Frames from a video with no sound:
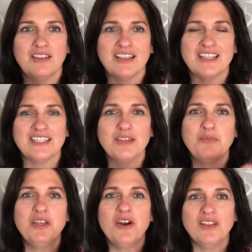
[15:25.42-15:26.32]
like I said, the
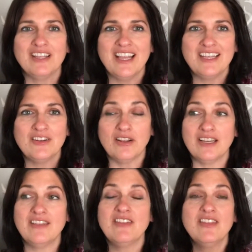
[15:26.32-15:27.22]
be all and end all.
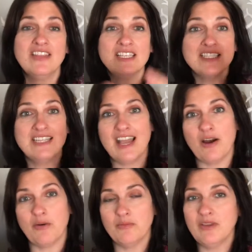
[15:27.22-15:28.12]
And even this
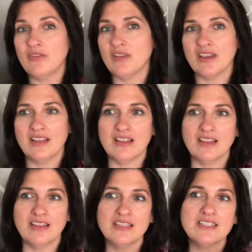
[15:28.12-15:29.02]
now, me thinking
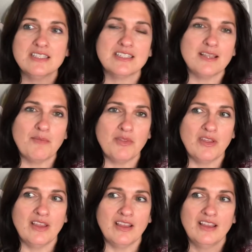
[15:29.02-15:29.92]
that this is
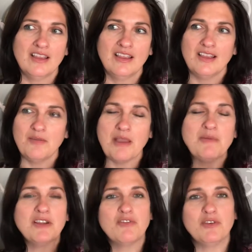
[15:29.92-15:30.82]
something,
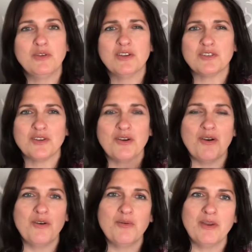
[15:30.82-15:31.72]
maybe in a few years I'll go,
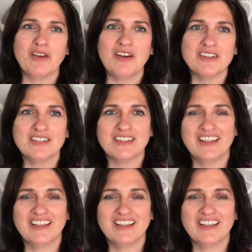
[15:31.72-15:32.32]
oh my gosh.